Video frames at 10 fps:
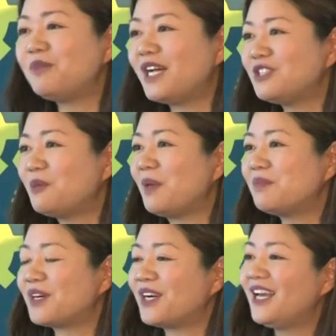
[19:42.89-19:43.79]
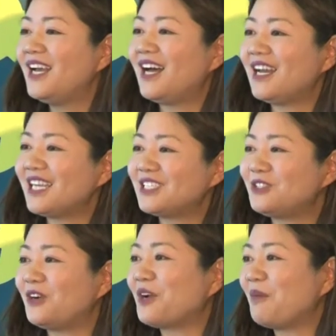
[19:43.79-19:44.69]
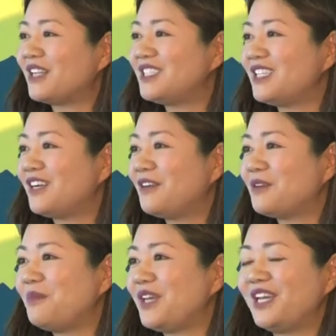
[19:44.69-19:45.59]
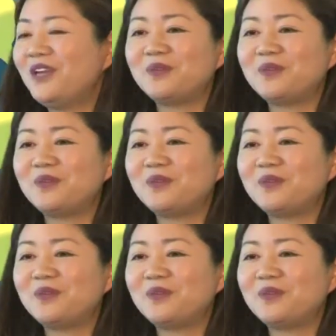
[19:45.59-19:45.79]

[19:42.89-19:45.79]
But remember, I get to talk about an economy